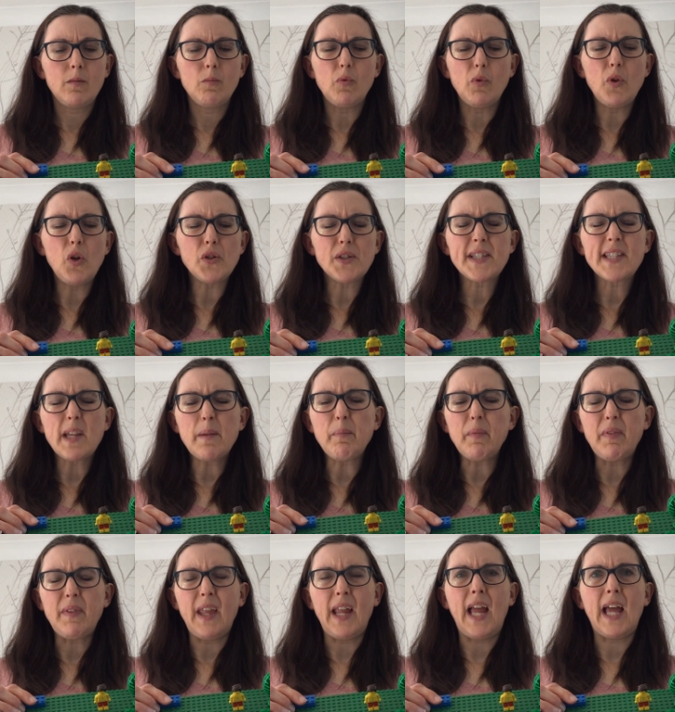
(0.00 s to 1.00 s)
Well, not
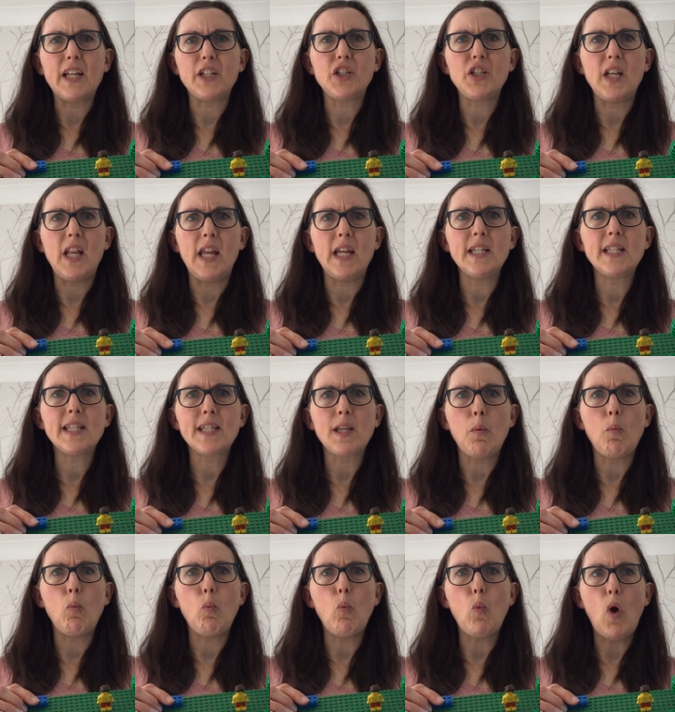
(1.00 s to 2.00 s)
something actually,
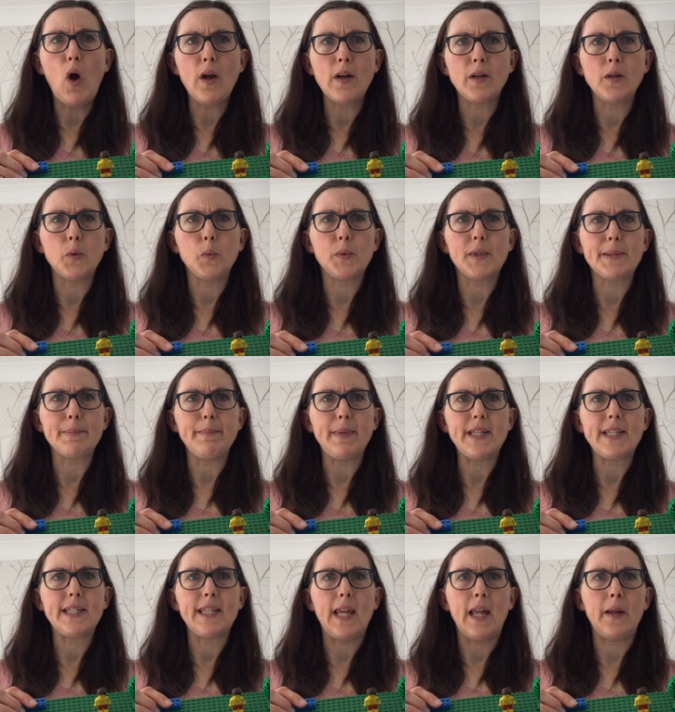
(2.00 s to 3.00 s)
someone was
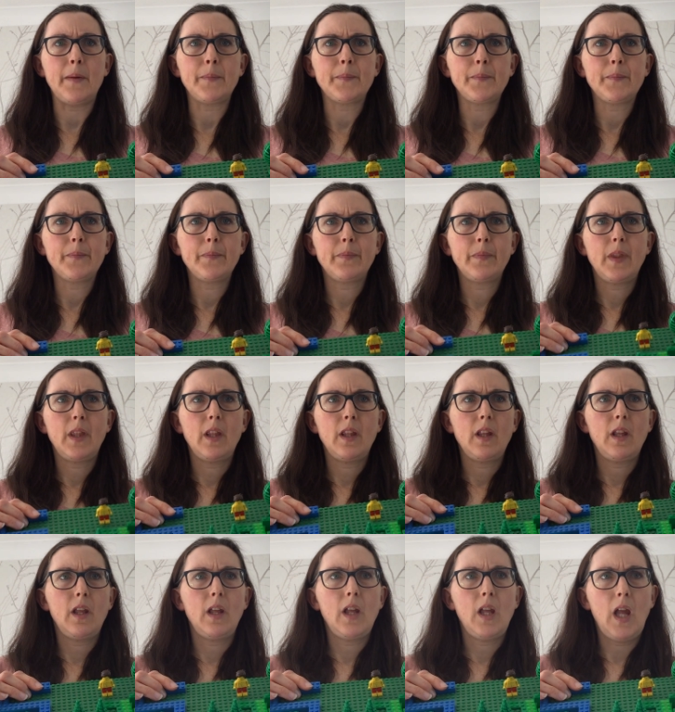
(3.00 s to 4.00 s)
missing.
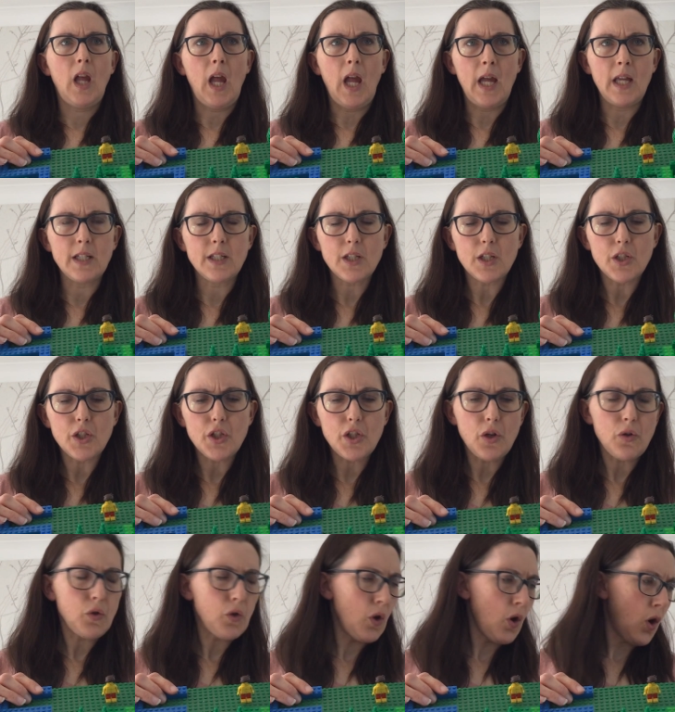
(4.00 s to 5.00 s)
And
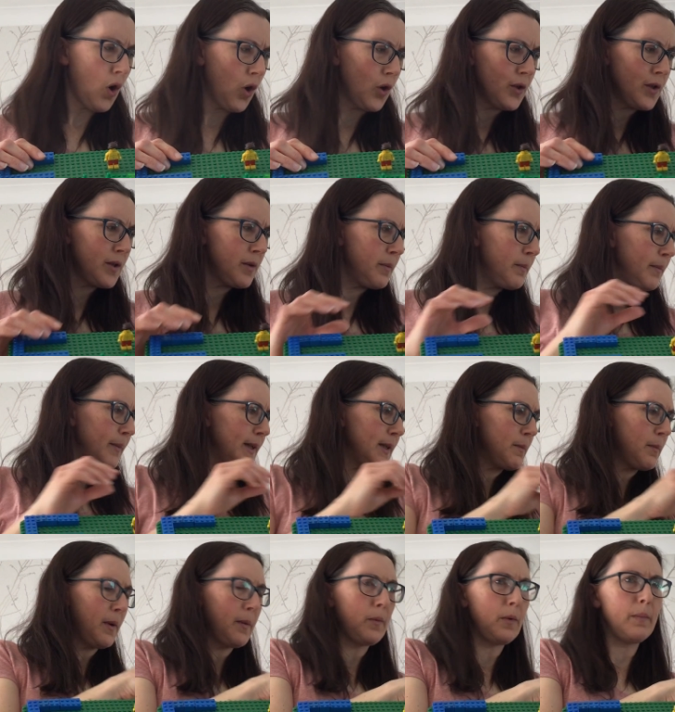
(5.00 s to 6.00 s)
so God, as
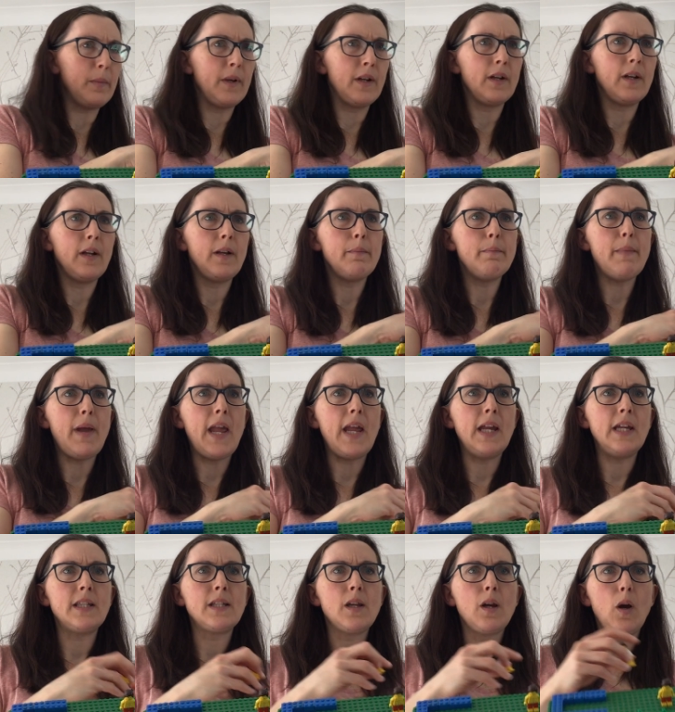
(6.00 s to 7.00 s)
my woman,
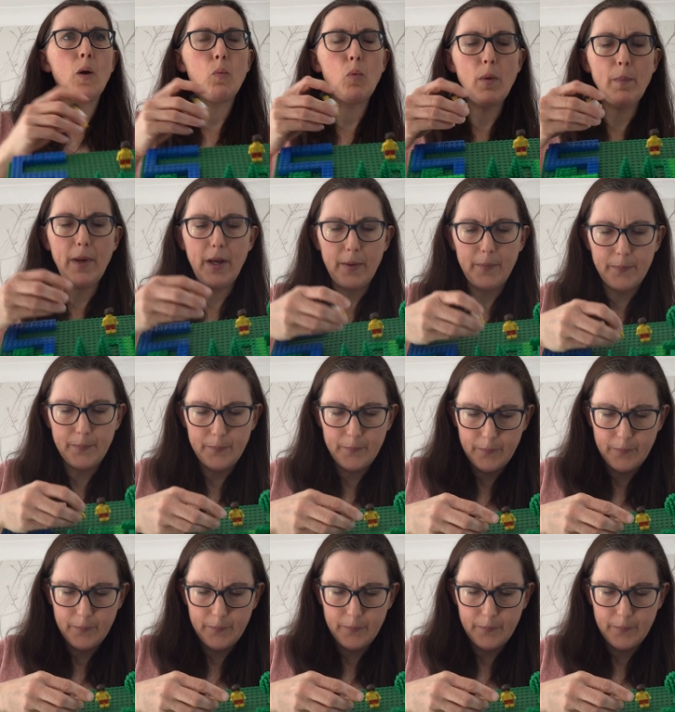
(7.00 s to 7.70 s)
made a woman.